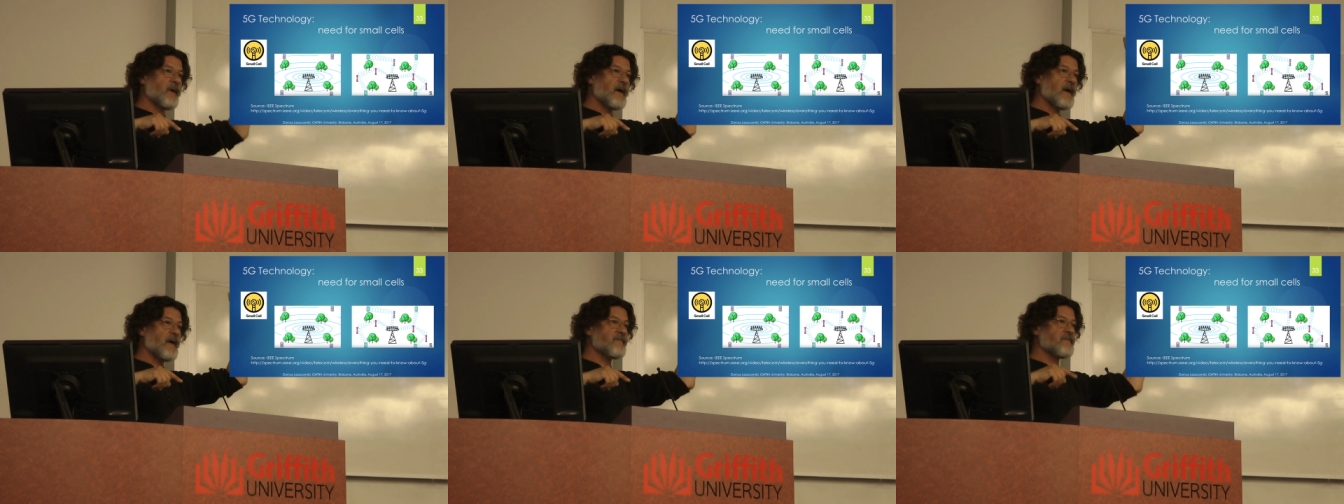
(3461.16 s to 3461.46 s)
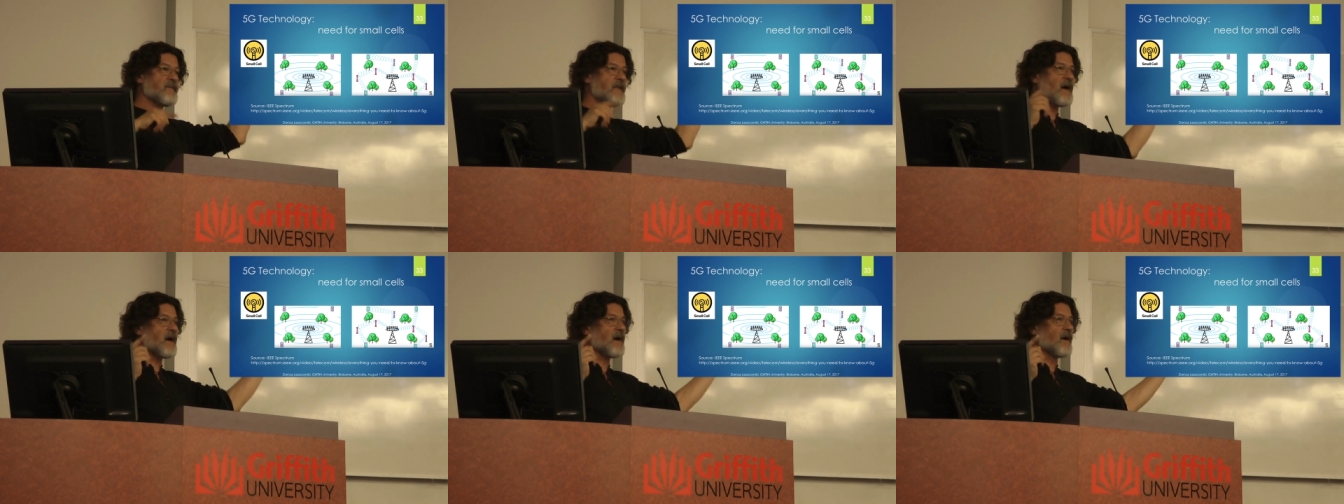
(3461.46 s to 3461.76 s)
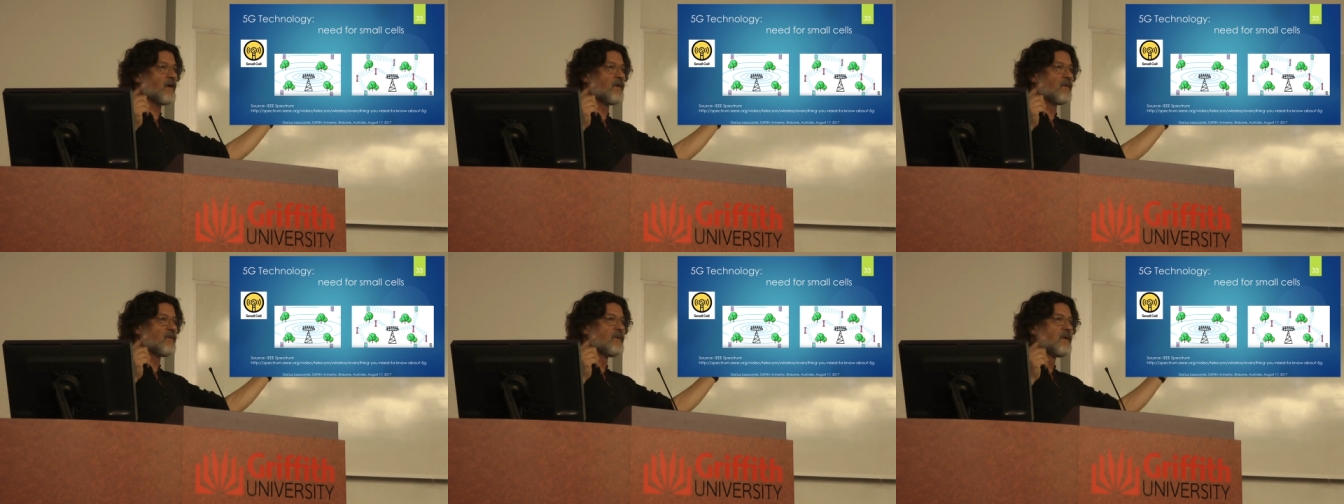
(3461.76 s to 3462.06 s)
we have
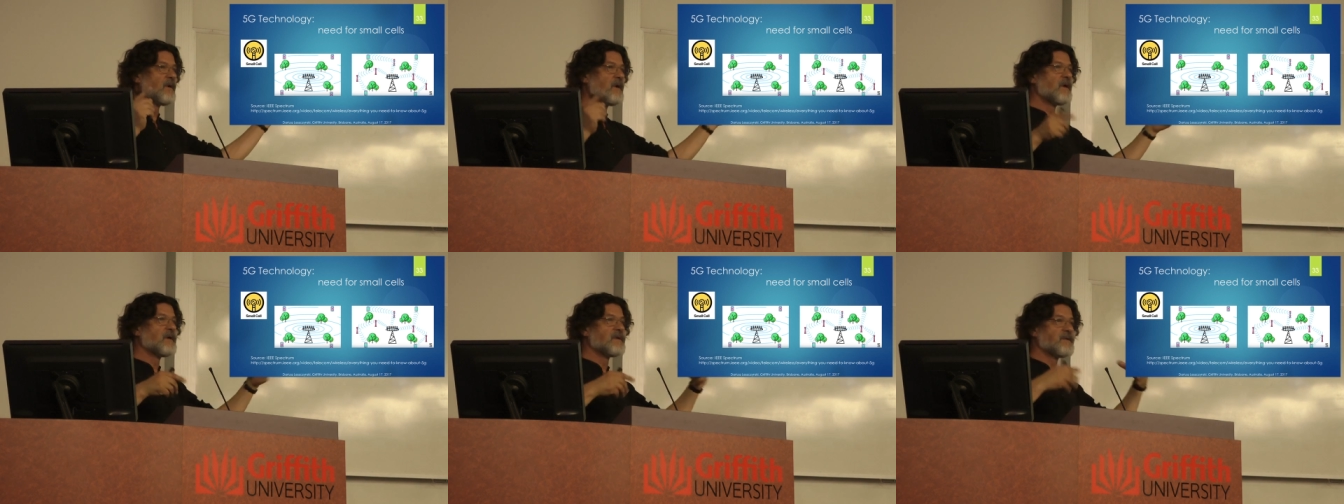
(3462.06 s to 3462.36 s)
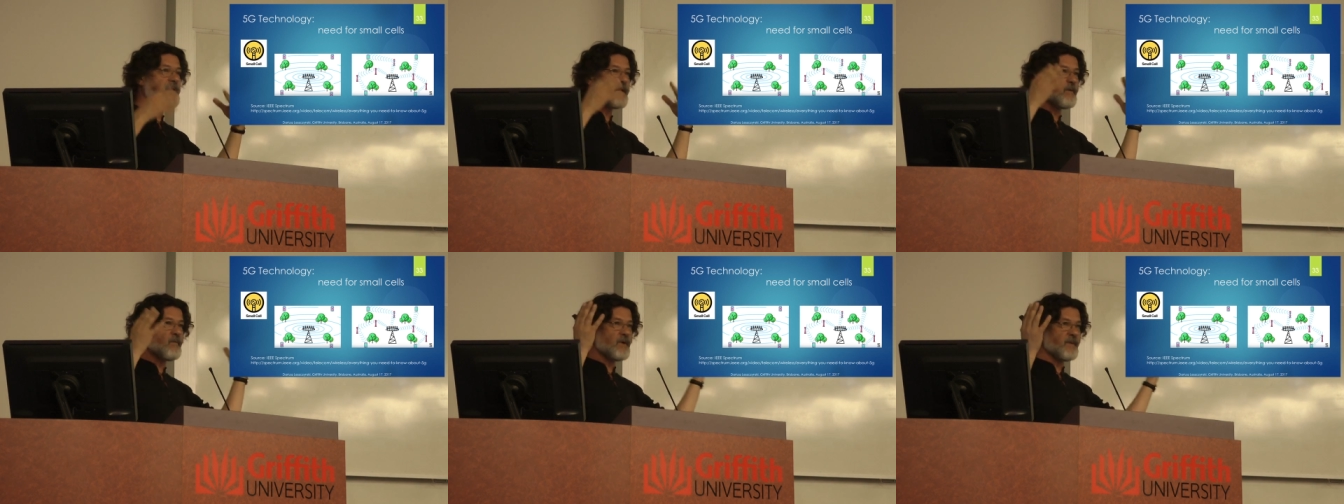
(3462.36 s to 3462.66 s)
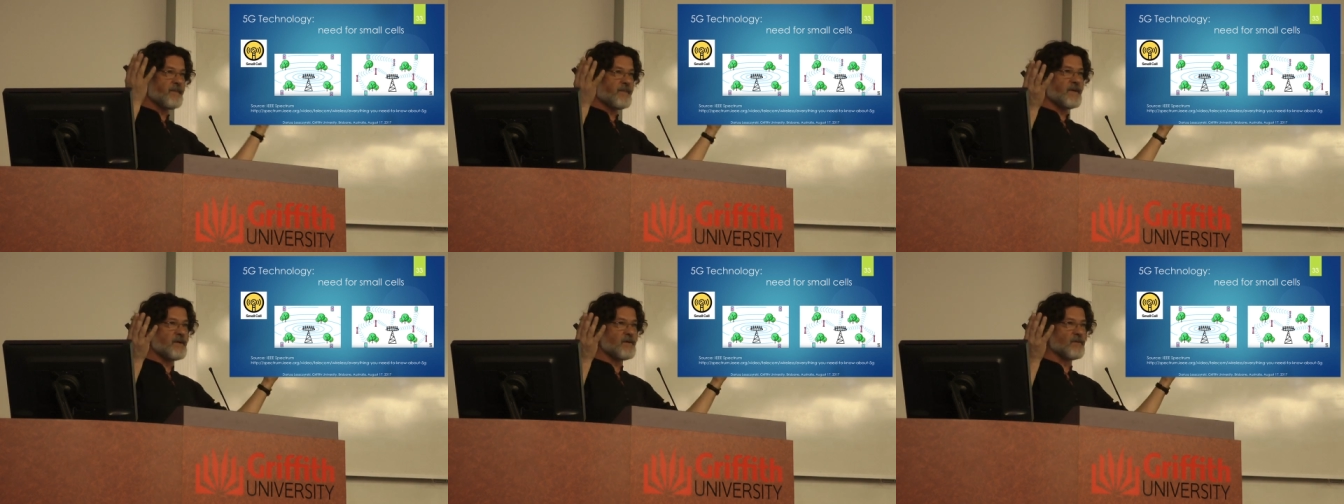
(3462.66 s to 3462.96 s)
now, they
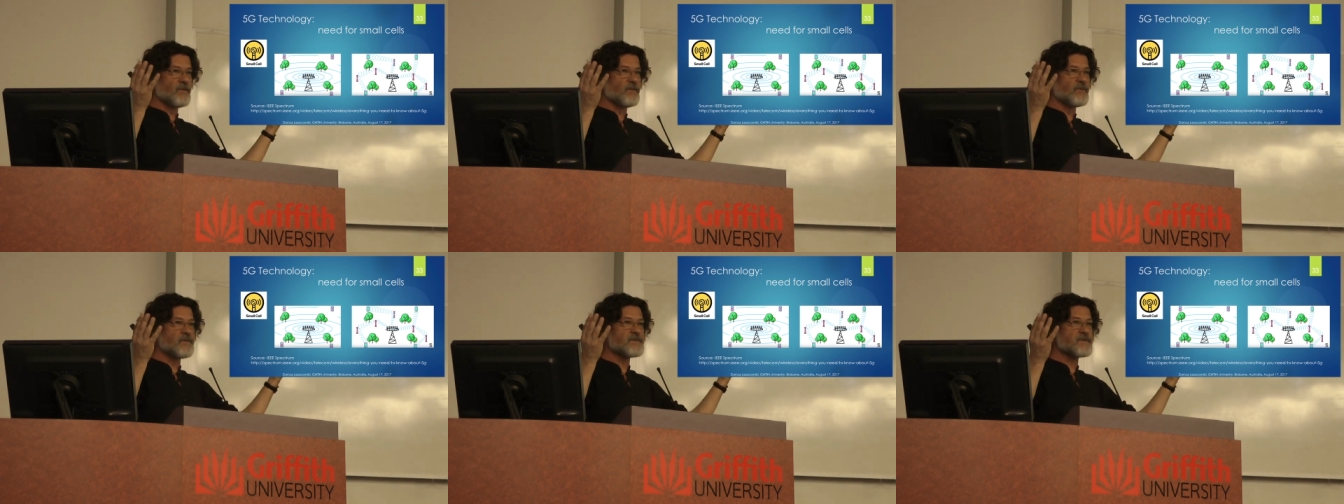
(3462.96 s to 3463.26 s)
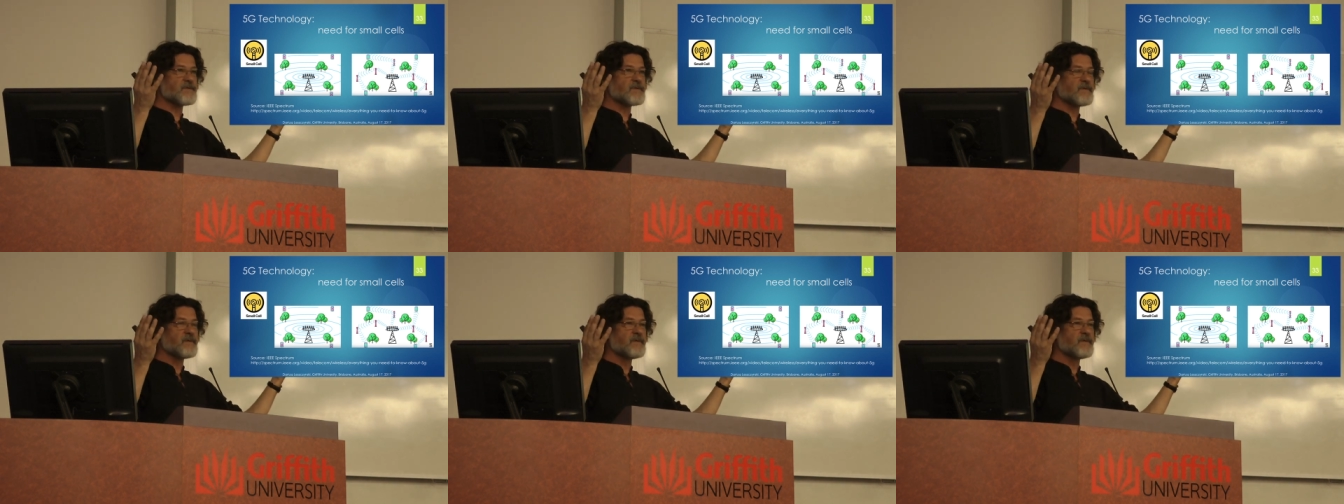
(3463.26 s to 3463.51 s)
will be used,